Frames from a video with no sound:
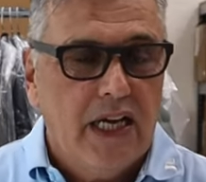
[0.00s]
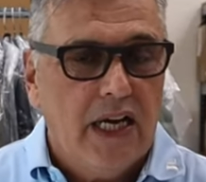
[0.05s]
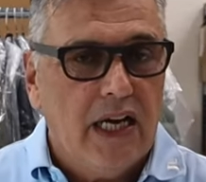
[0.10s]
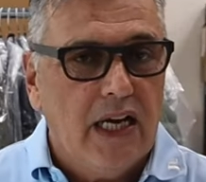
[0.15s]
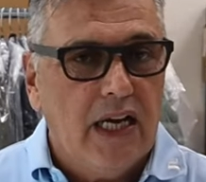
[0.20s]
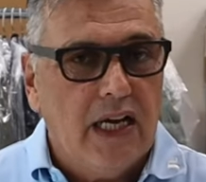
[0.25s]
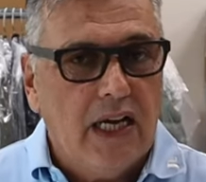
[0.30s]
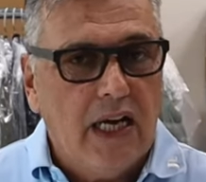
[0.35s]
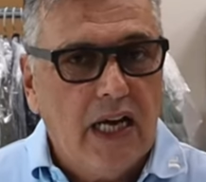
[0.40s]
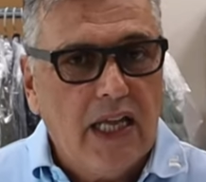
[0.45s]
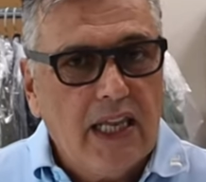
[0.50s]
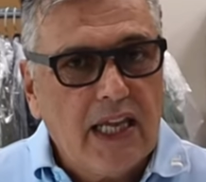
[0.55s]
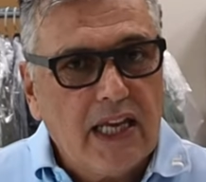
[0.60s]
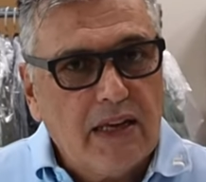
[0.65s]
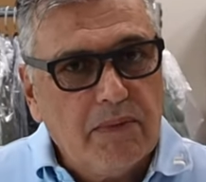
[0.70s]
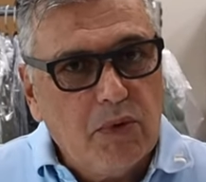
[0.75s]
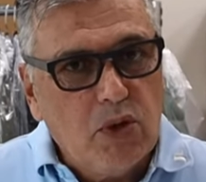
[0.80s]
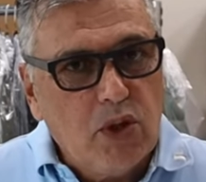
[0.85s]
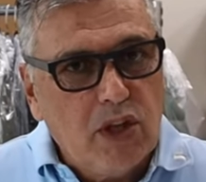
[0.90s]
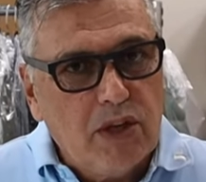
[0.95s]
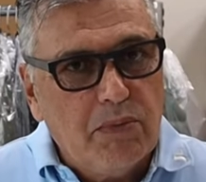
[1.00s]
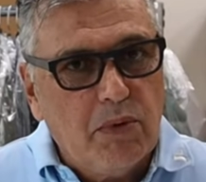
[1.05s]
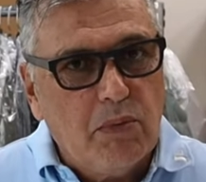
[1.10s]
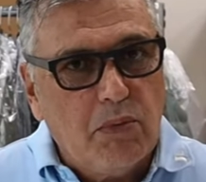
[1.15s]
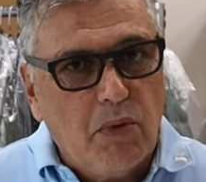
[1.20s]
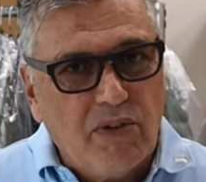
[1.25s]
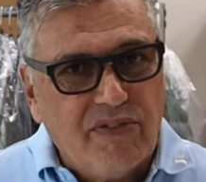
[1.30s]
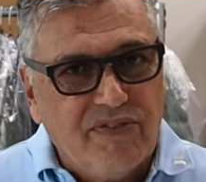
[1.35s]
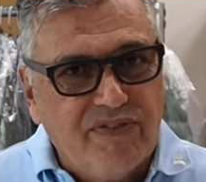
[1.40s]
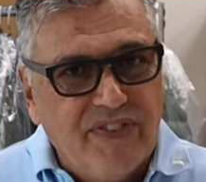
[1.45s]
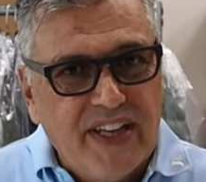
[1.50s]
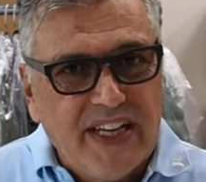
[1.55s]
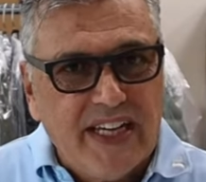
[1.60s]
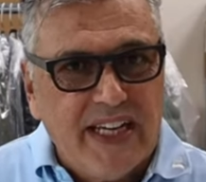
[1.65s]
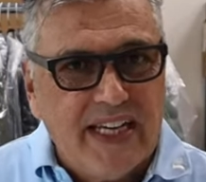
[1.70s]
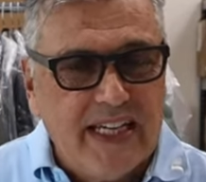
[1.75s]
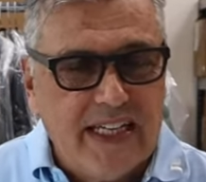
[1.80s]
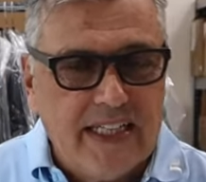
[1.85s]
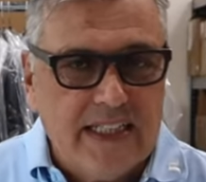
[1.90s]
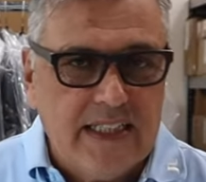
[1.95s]
Uh, I like them a little bit more
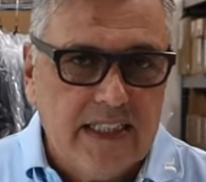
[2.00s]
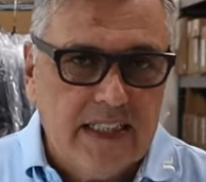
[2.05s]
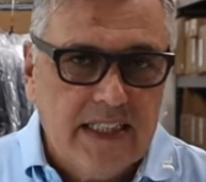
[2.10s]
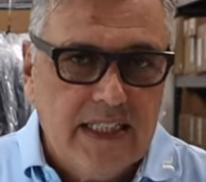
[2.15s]
fitted.